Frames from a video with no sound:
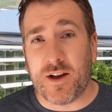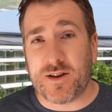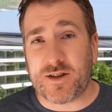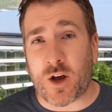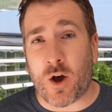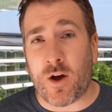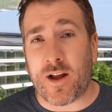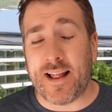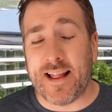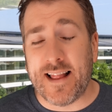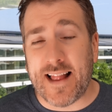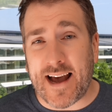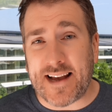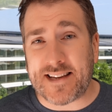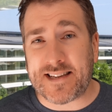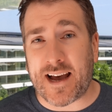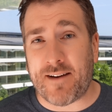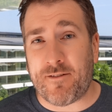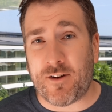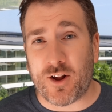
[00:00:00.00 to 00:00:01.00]
So
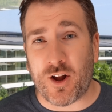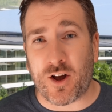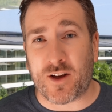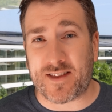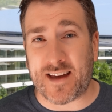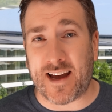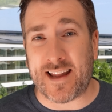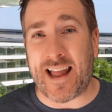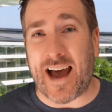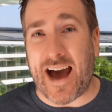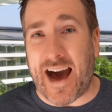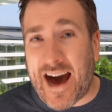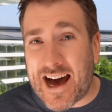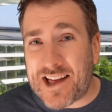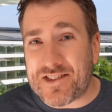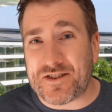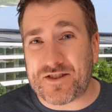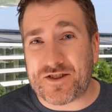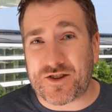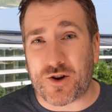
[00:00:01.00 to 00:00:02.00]
let's have a look then
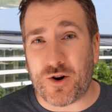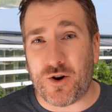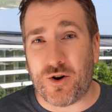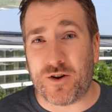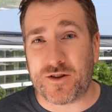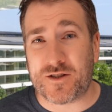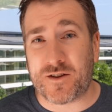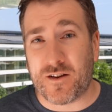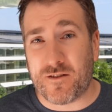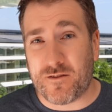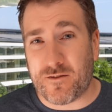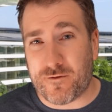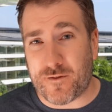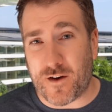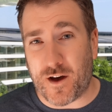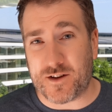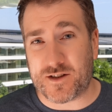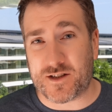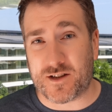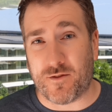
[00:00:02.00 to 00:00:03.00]
at the scores
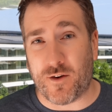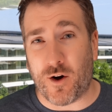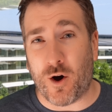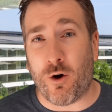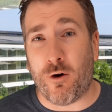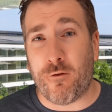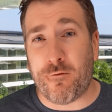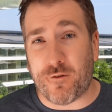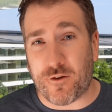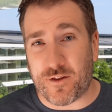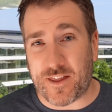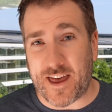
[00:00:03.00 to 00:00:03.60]
first of all for